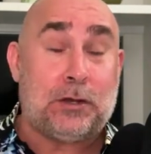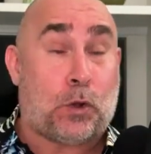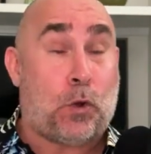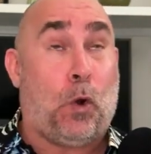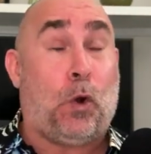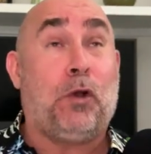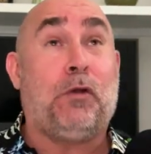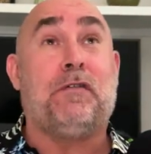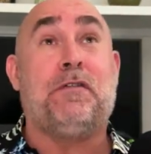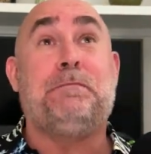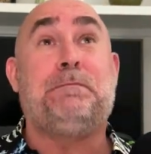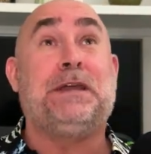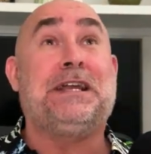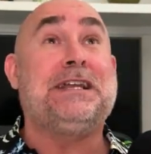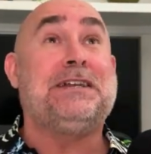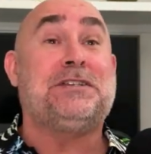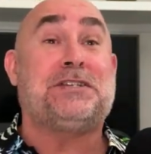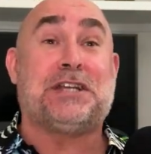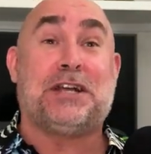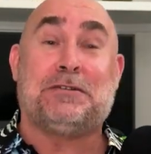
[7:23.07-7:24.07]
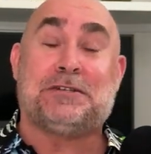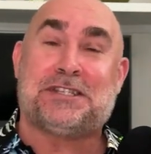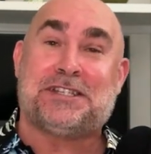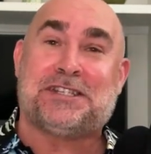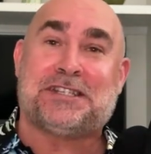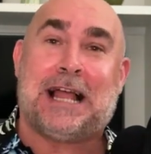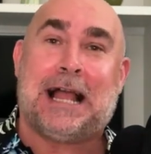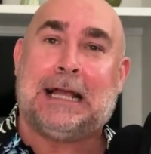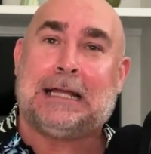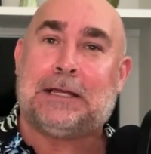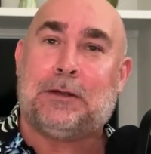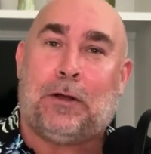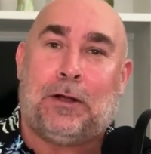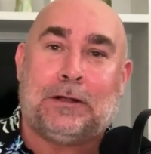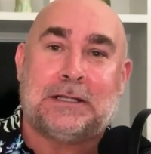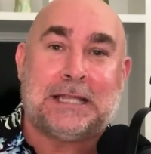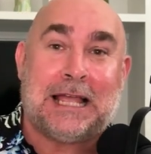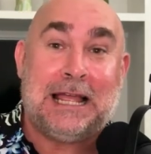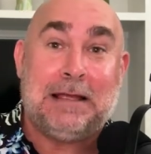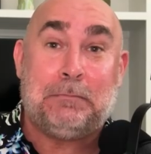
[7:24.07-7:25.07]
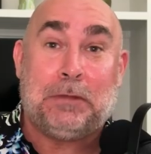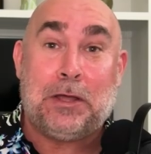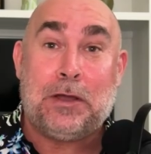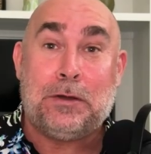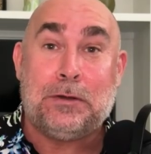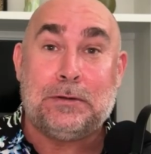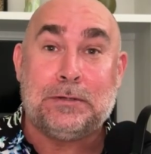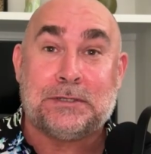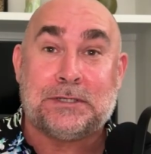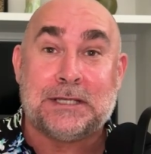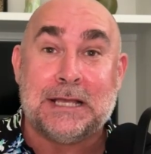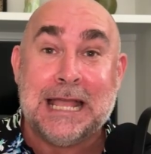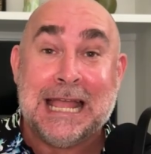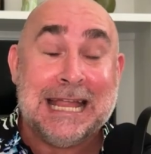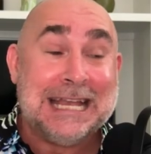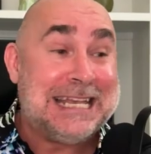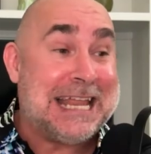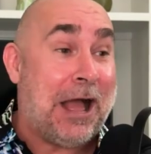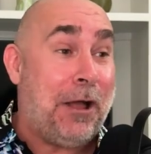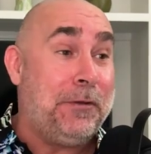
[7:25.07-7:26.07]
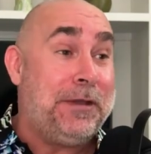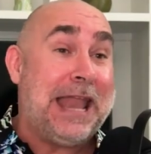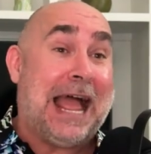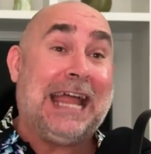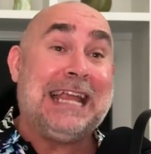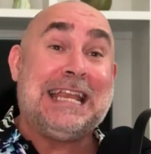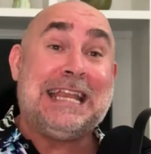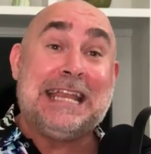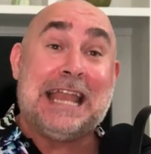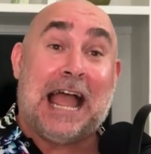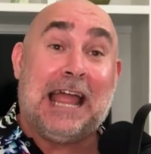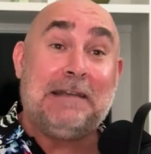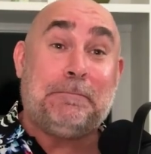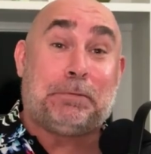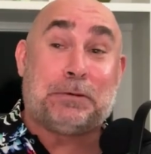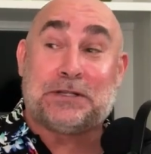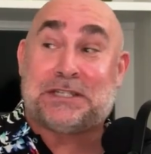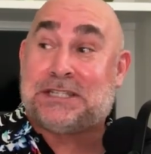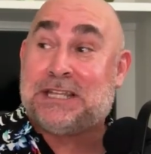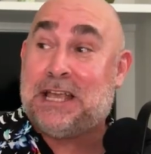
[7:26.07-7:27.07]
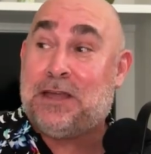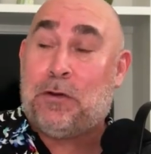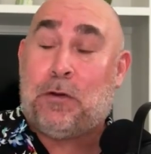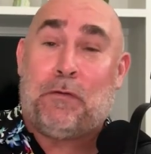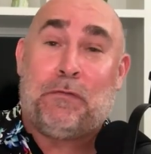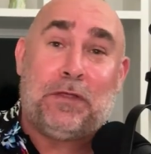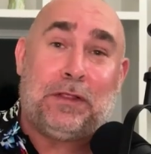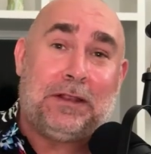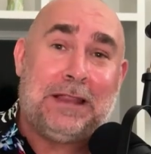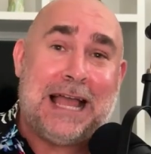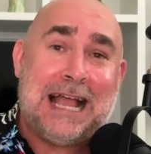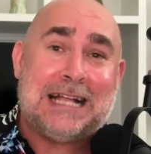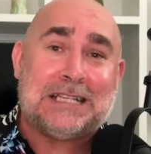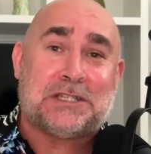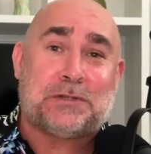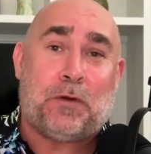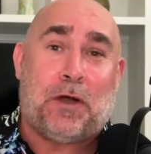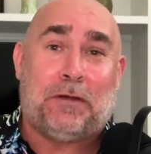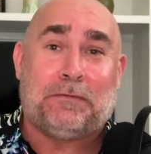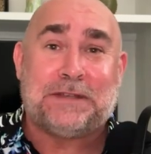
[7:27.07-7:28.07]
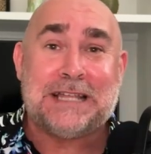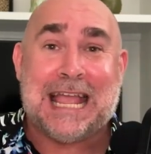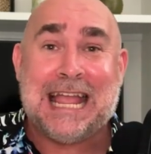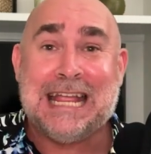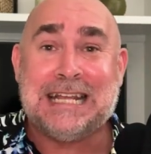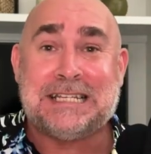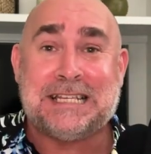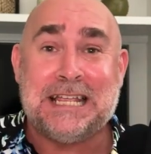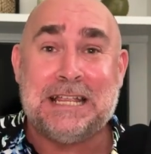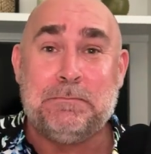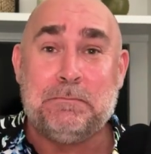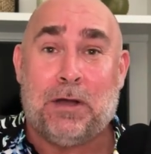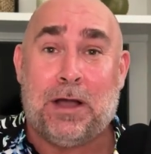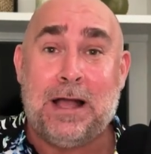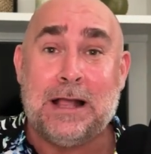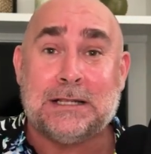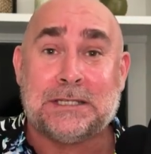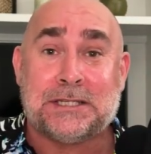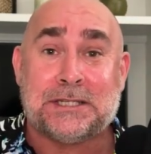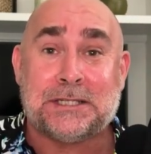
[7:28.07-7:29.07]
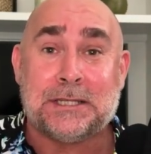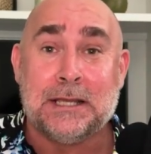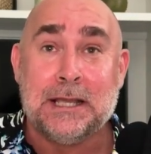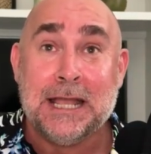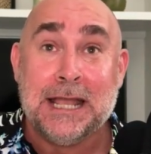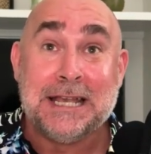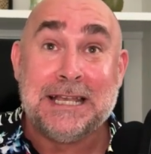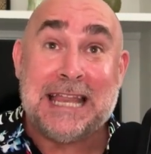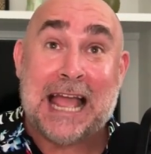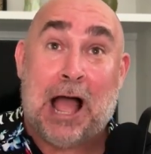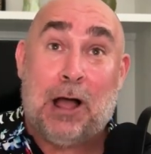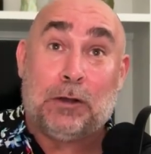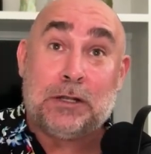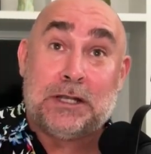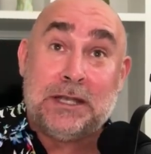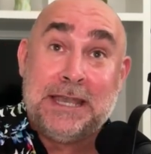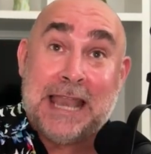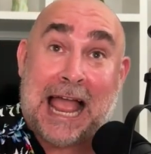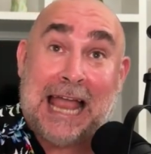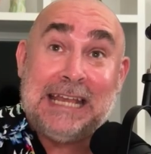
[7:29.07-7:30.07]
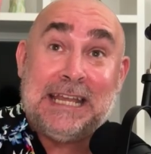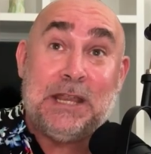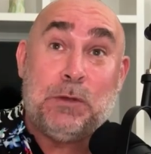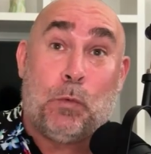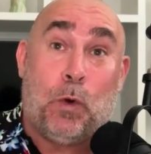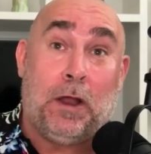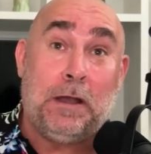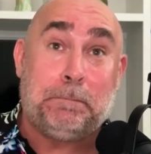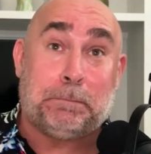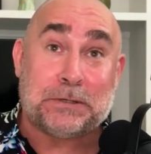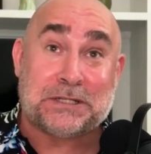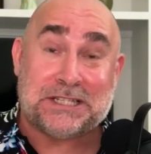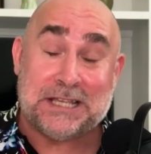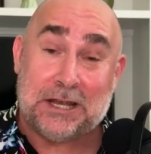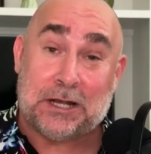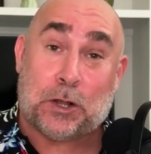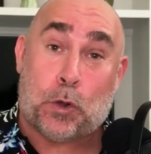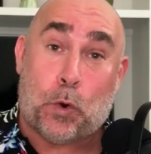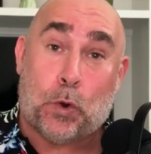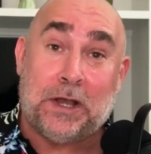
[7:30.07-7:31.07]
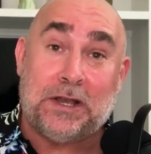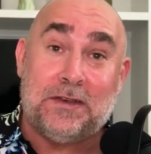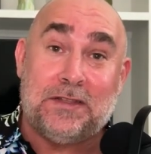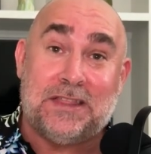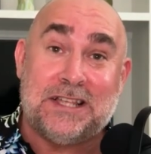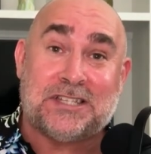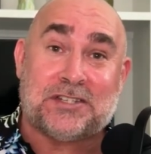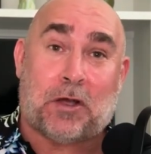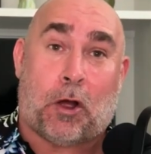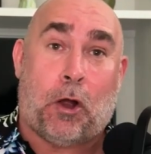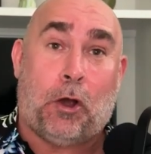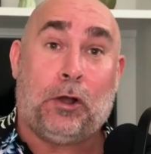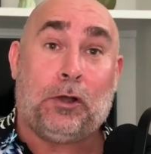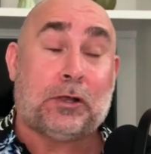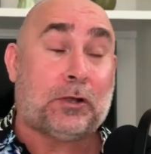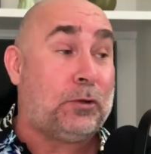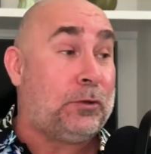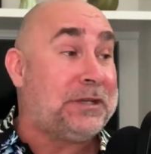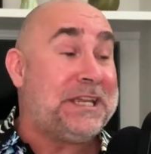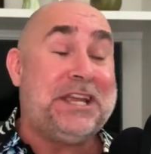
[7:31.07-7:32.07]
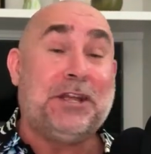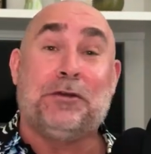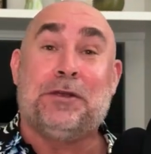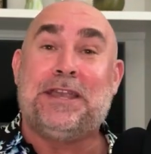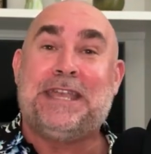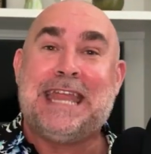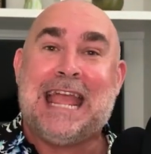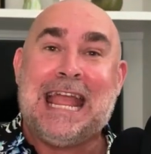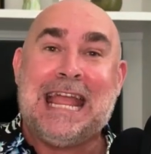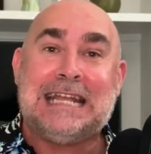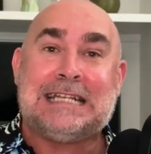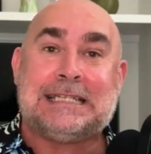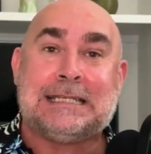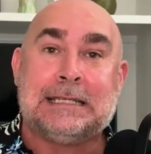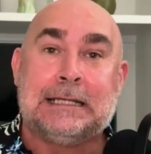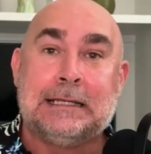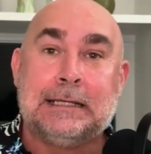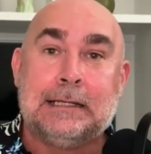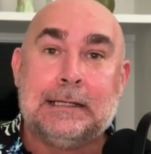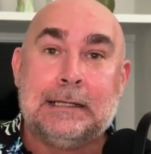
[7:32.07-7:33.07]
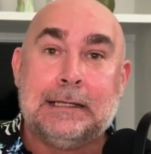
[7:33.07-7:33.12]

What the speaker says: quarter of a billion shares of stock at all-time lows, down 99% over the last 12 to 18 months, down 91% according to this article year to date?